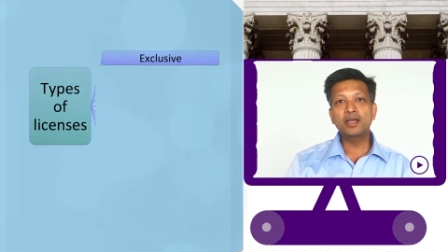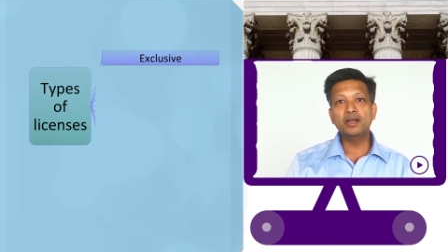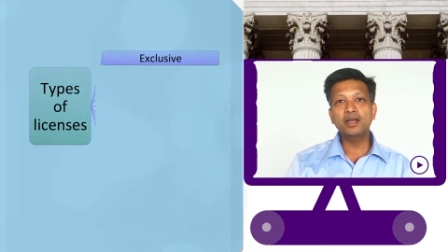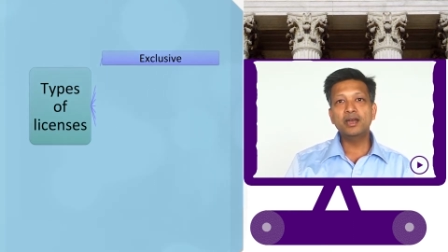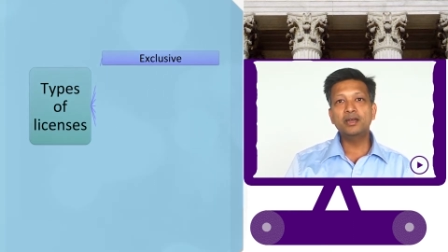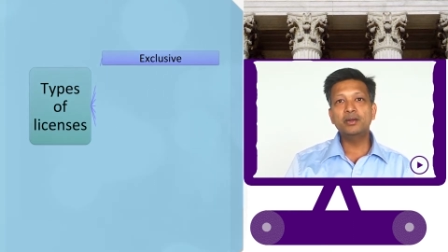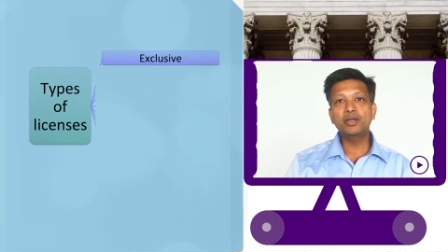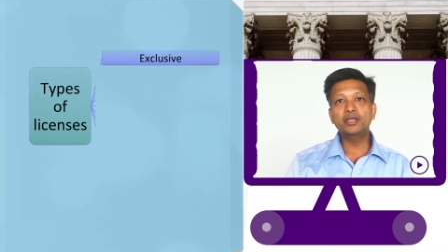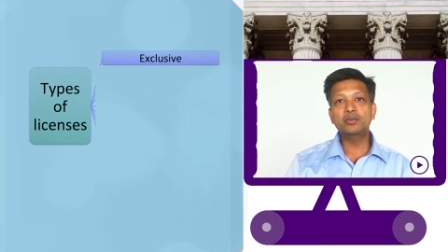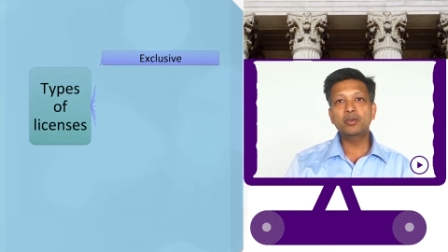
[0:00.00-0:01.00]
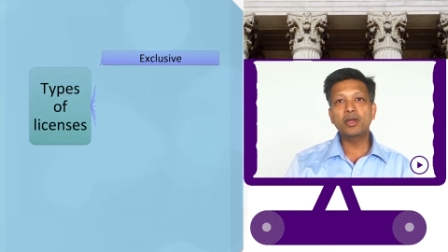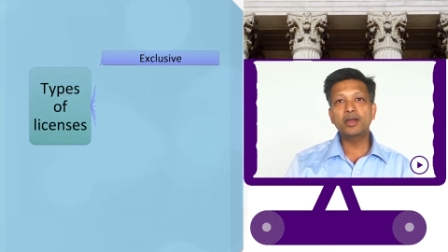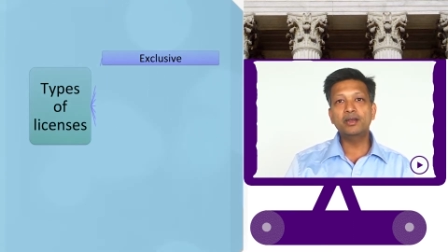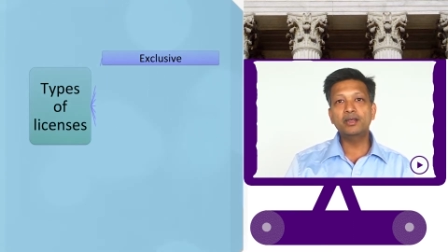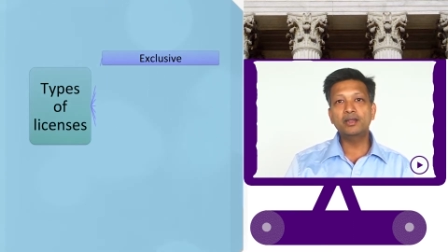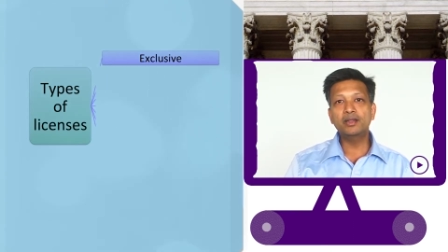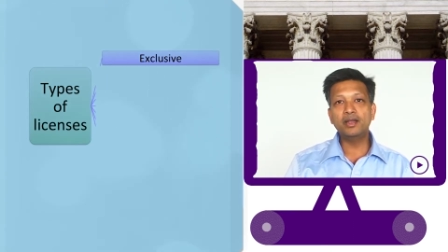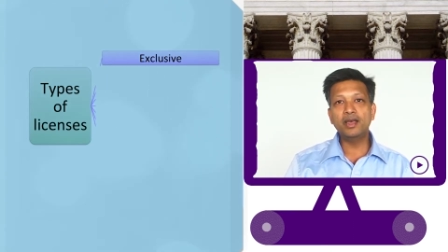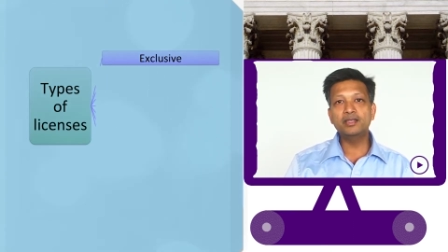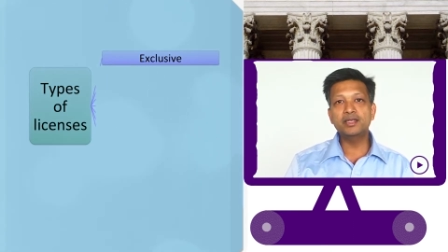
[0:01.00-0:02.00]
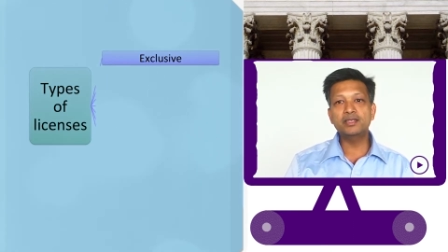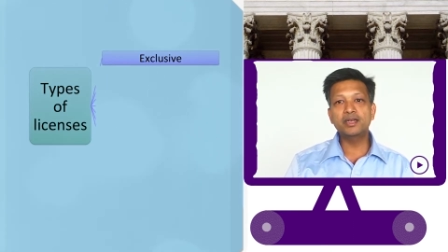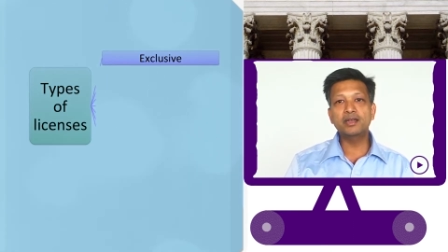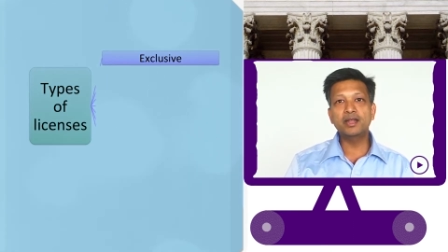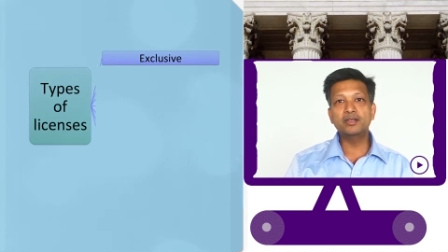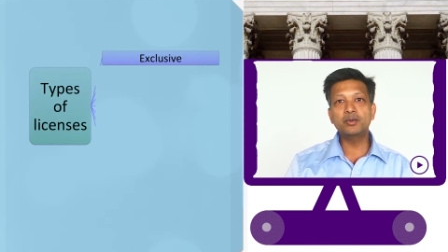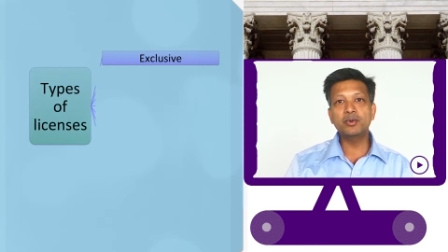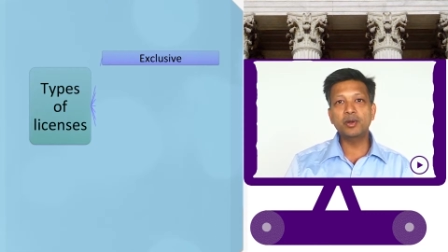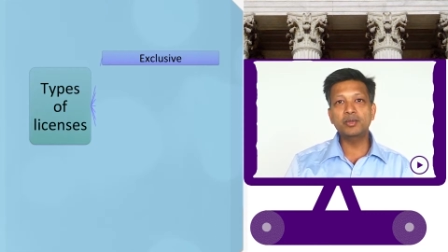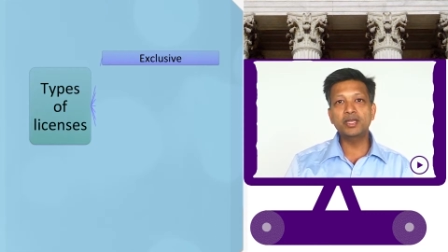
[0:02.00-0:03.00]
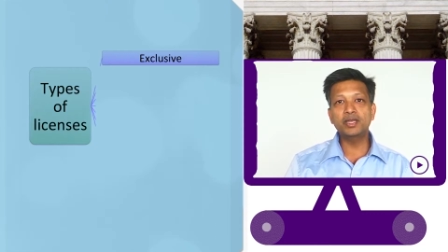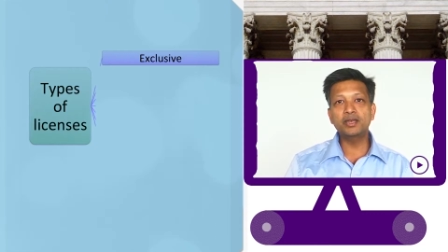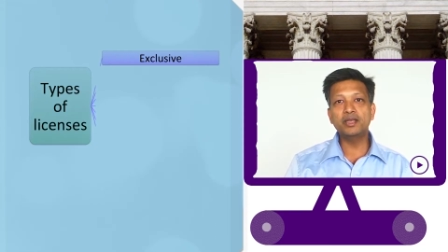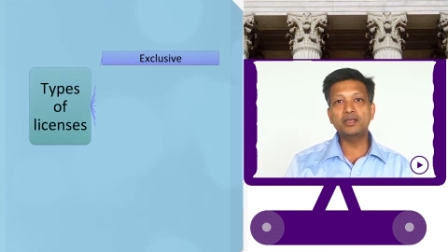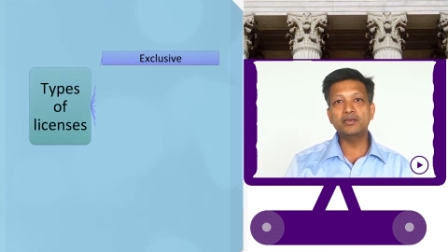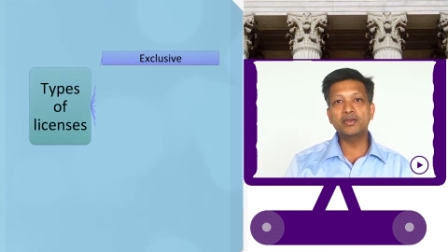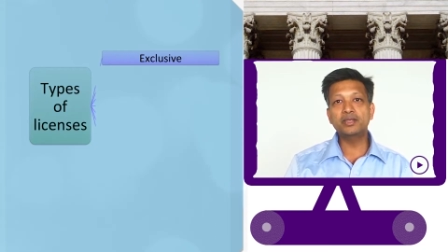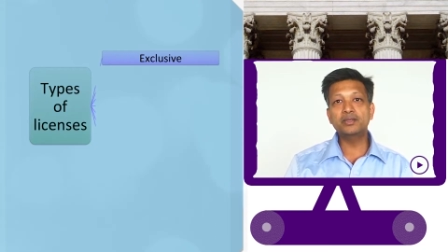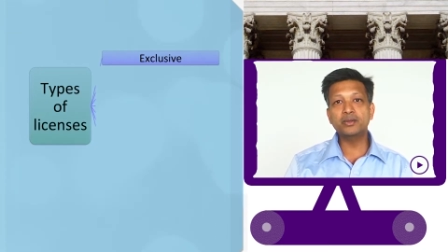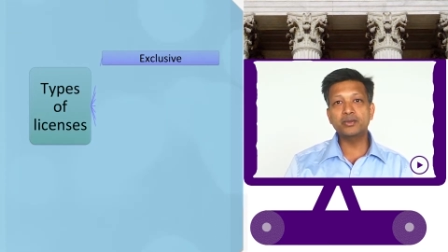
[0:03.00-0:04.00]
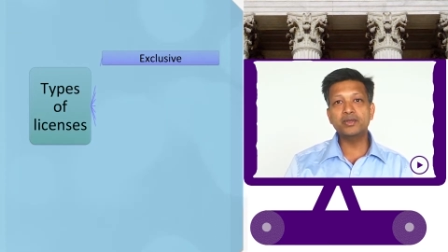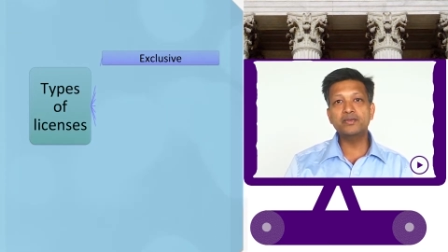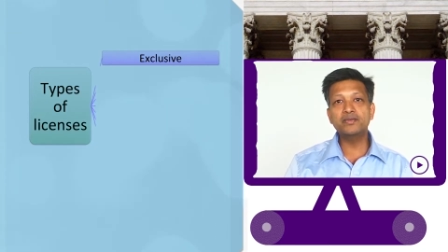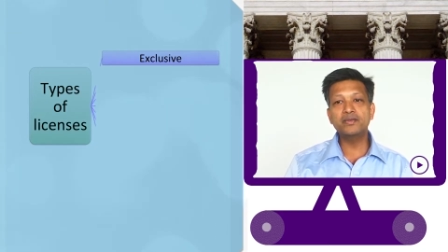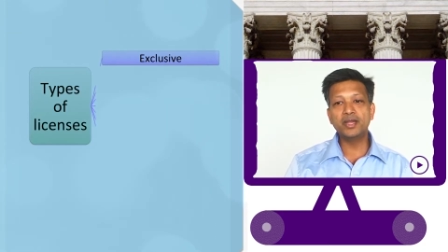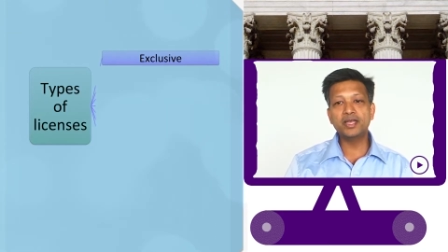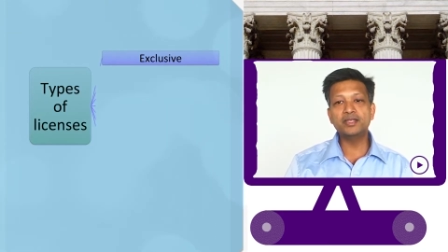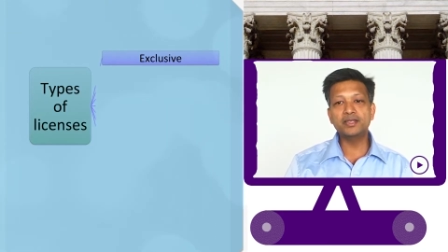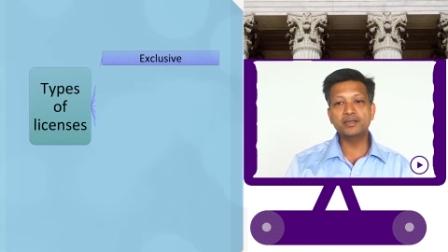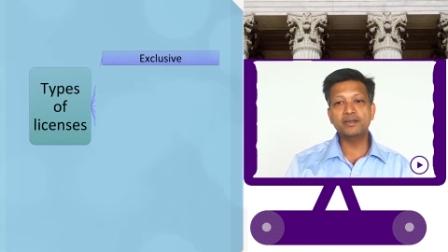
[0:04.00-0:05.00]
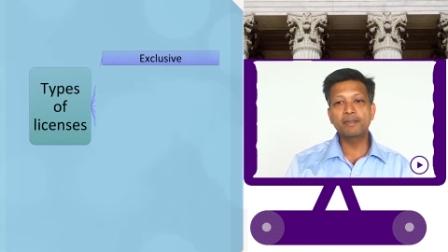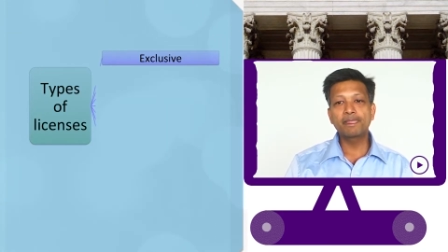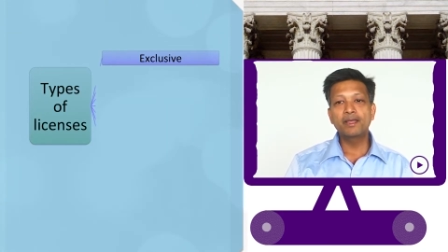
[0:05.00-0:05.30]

entitled to exploit the licensed intellectual property in case of an exclusive license.